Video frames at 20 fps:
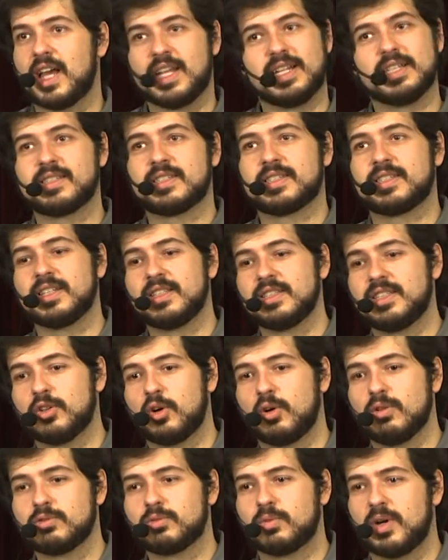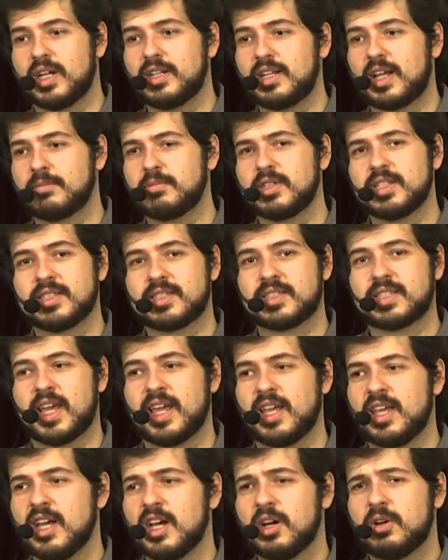and it's still the old one, I'm going to say,